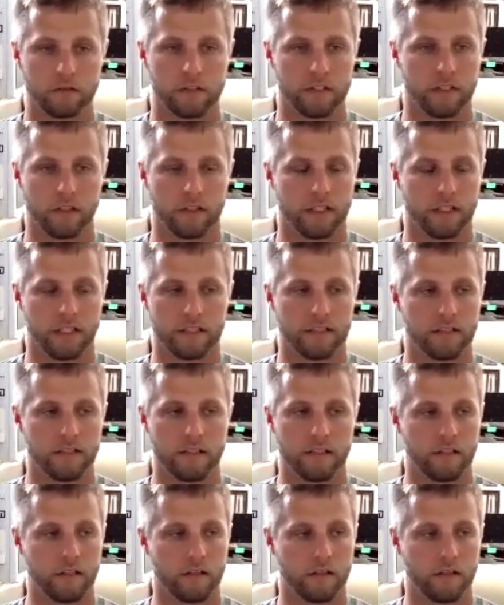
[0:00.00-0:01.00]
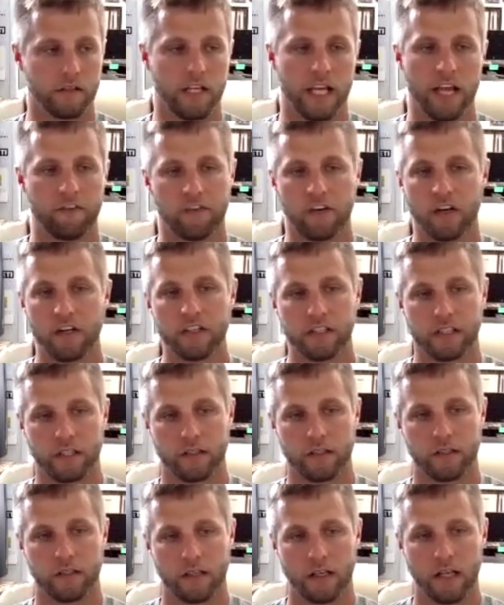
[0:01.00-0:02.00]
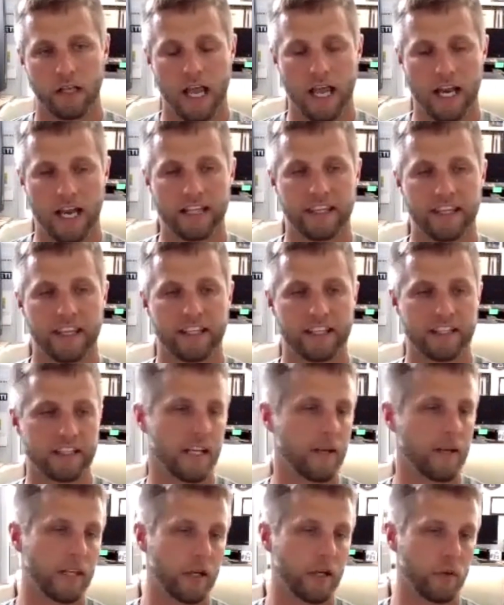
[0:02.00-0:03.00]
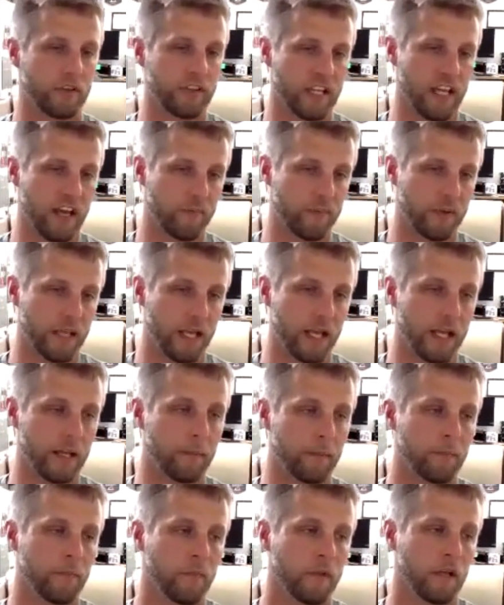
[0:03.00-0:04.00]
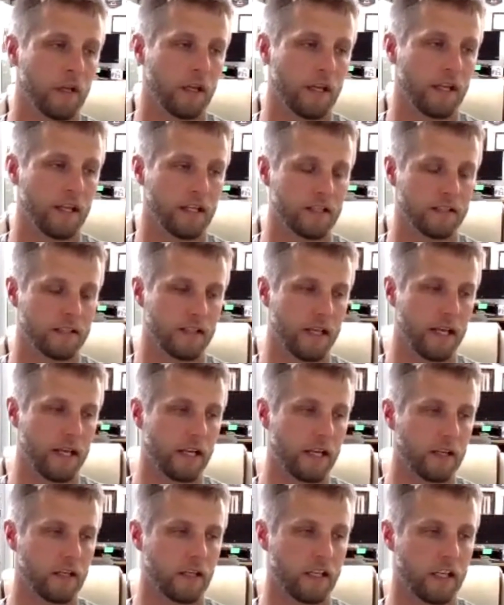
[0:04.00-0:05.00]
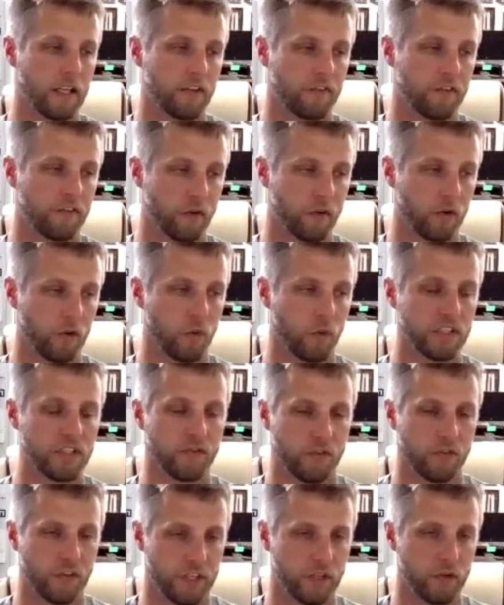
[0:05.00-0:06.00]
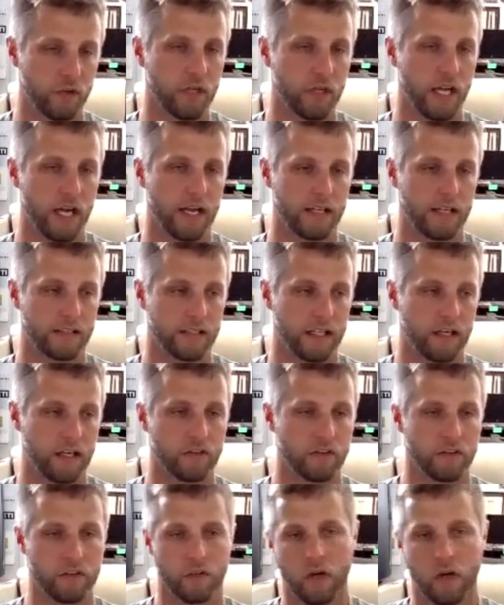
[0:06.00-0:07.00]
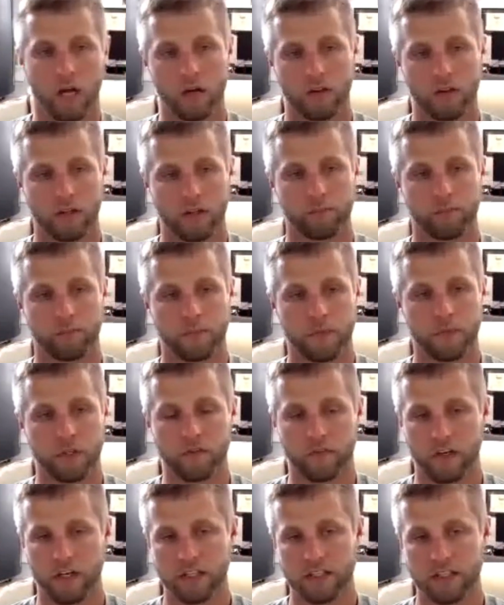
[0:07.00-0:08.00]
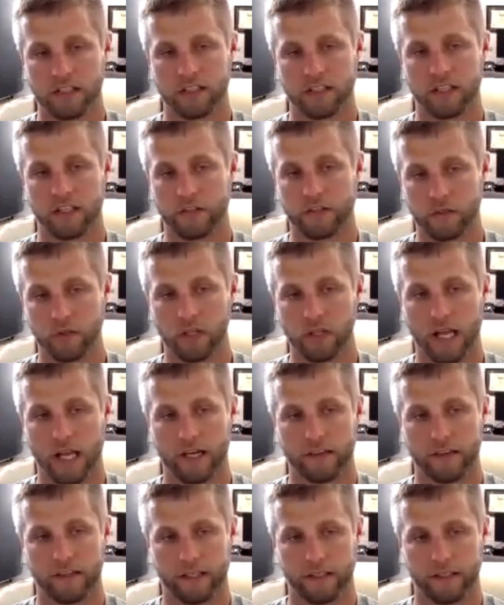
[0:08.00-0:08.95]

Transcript: you can't function. And I think the same thing with the FPA is that if it wasn't for you guys, I don't know how the university is going to do a lot of